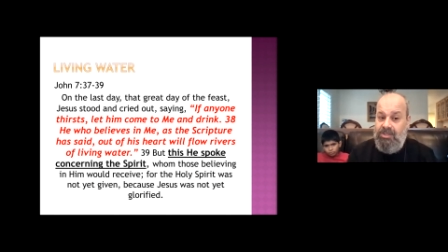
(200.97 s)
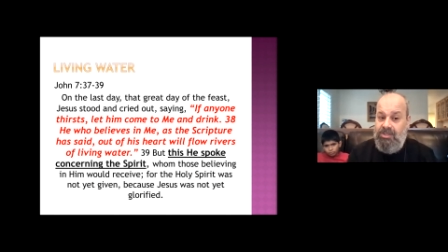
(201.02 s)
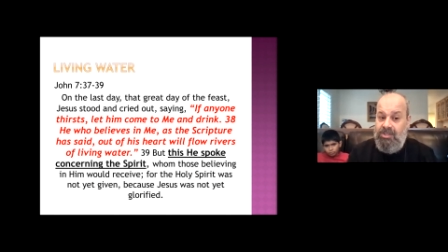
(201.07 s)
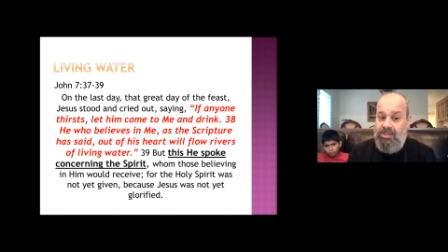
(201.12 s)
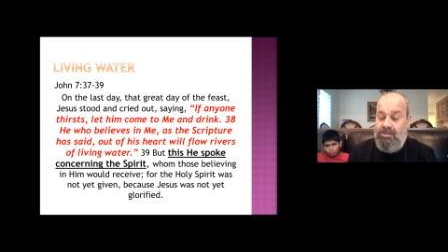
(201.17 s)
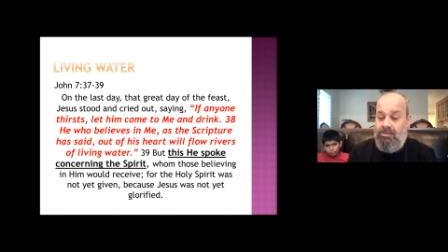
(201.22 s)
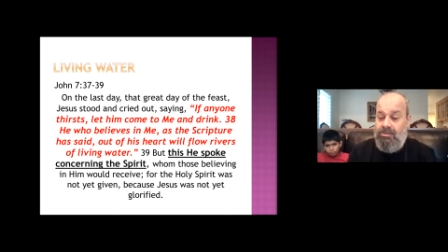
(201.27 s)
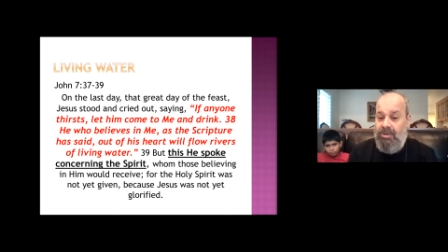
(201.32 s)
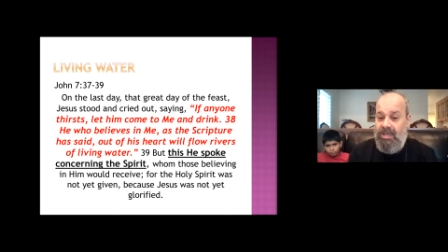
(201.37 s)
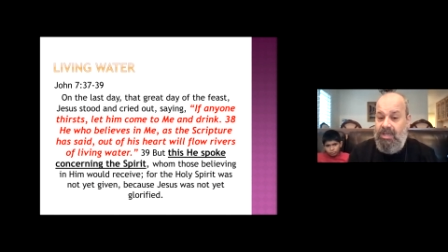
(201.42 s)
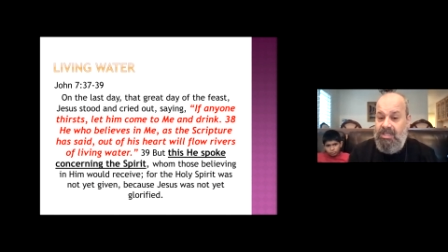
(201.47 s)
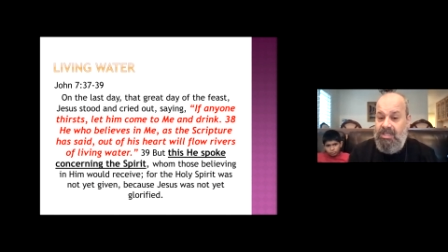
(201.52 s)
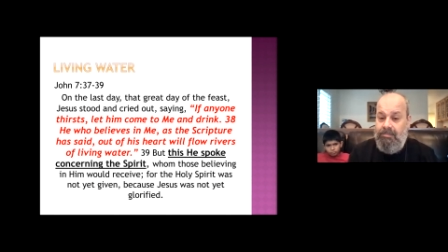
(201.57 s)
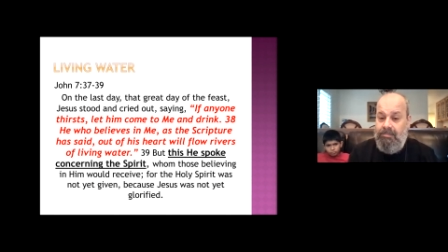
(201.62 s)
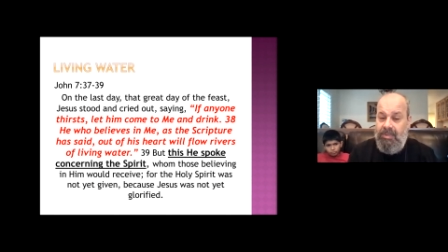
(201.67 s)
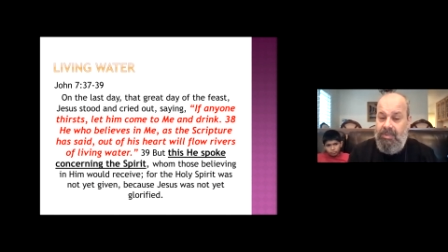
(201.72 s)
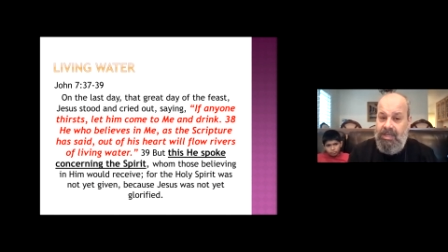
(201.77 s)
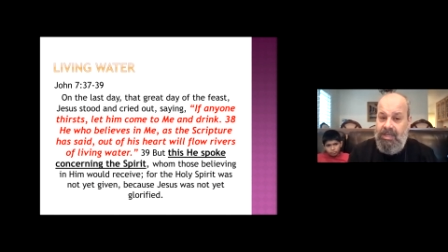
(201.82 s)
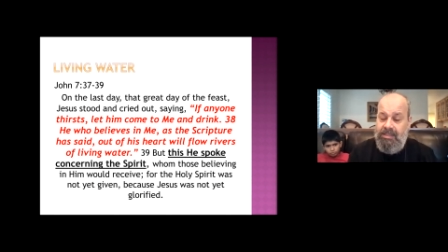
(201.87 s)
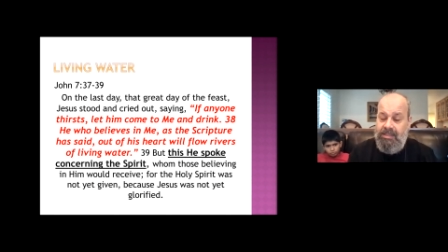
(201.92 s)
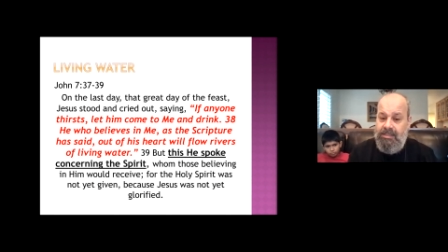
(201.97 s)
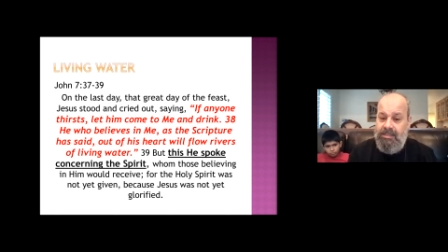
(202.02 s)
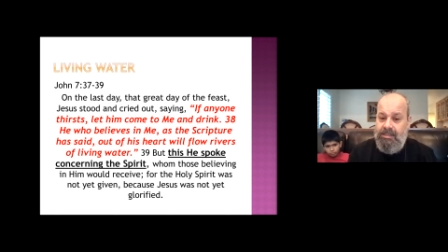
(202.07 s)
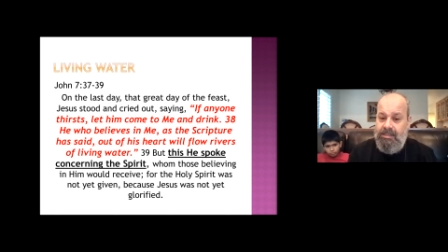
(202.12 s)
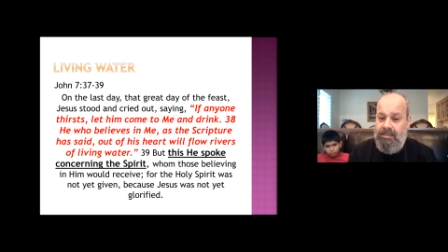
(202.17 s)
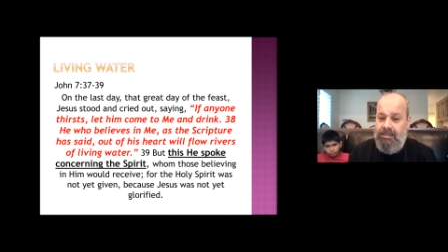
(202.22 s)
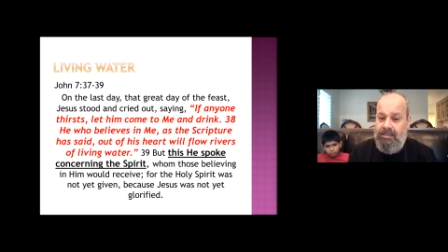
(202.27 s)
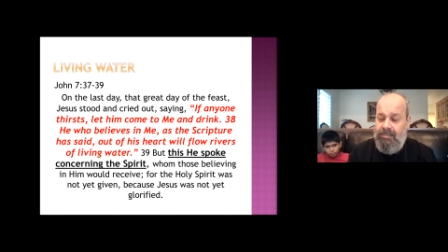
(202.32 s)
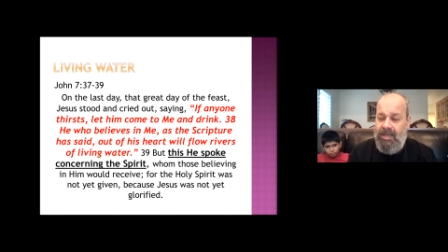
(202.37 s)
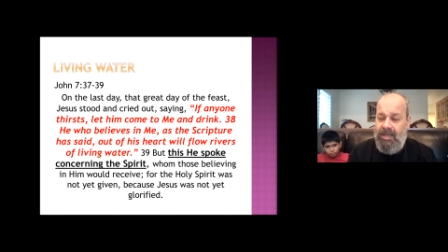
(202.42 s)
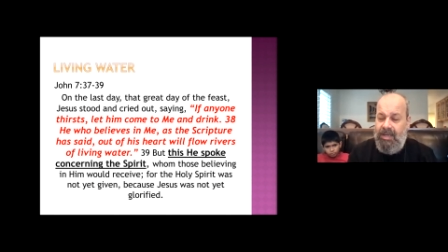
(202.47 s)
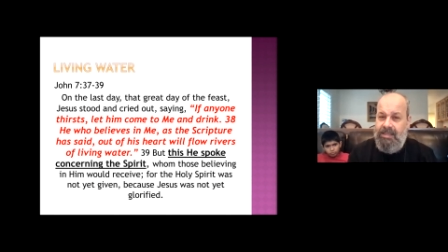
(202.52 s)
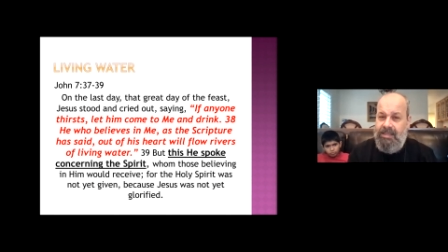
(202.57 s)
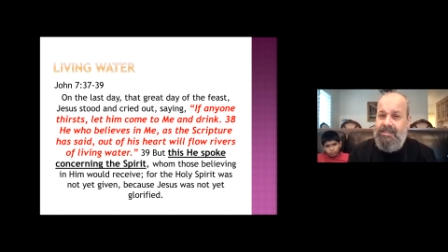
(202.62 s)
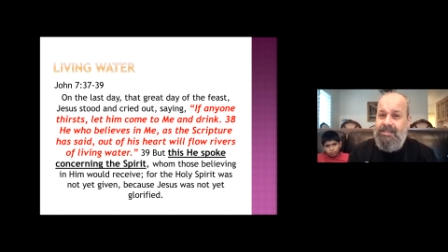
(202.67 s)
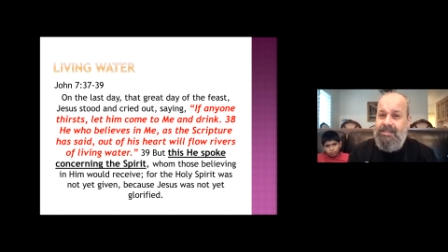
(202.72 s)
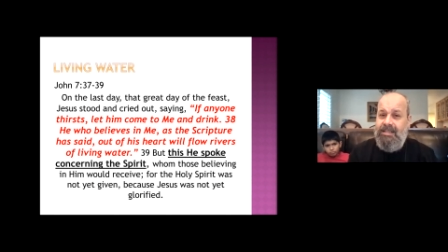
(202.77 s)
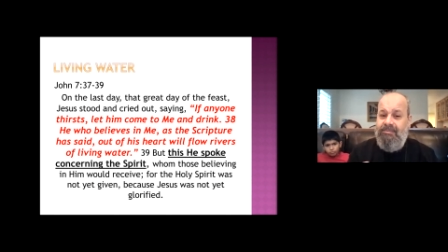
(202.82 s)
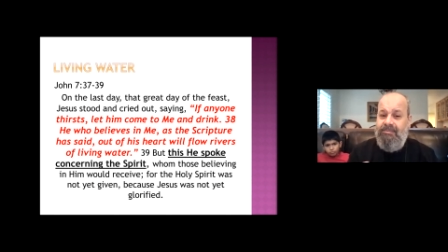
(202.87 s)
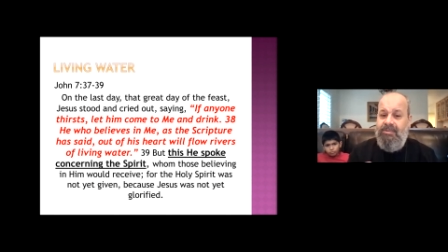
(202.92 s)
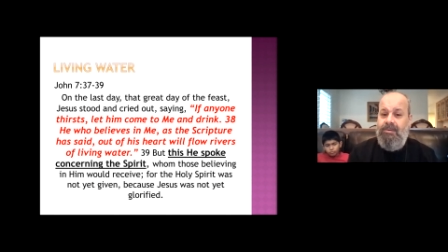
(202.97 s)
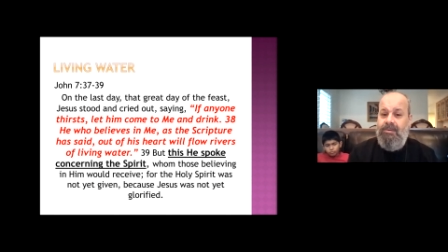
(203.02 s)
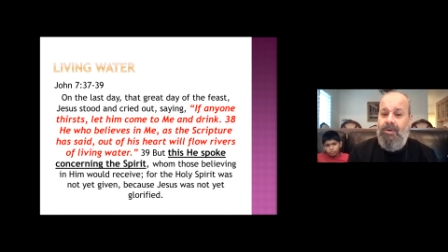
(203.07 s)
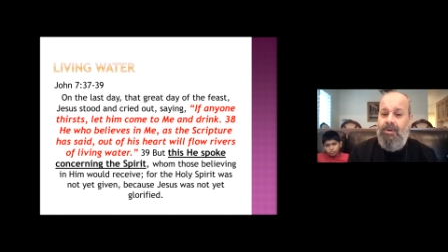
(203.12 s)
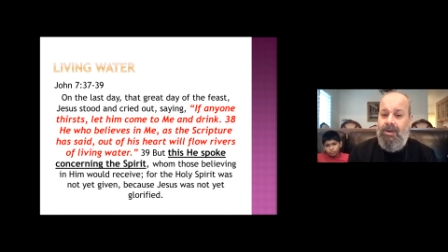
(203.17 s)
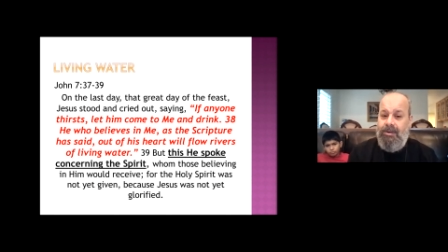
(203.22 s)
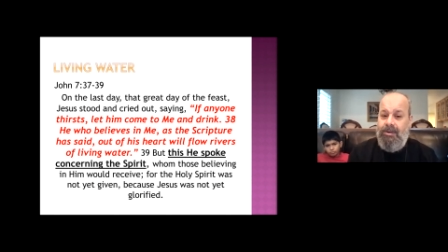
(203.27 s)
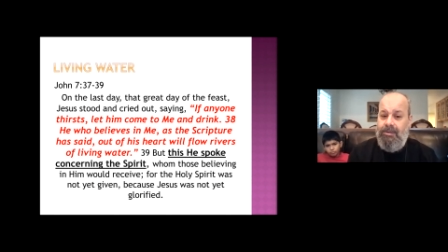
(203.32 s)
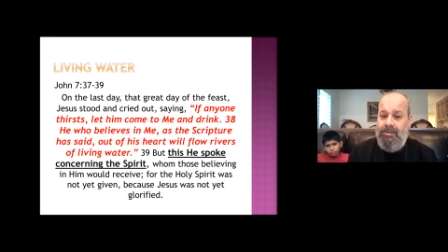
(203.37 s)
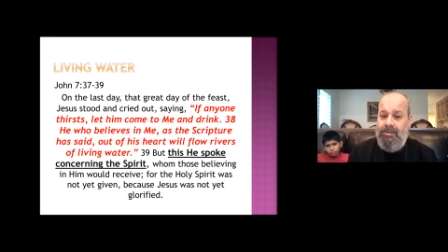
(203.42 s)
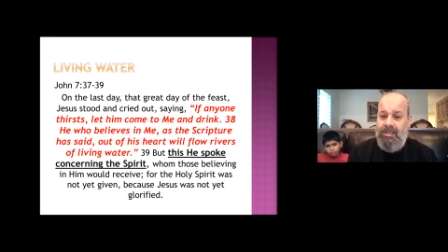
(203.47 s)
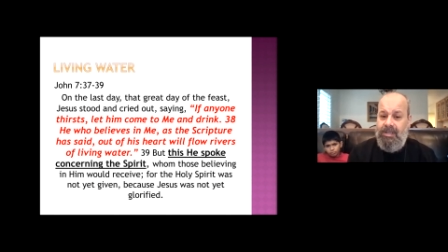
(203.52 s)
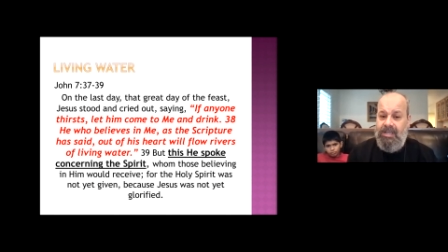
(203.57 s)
Jesus Christ by this living water.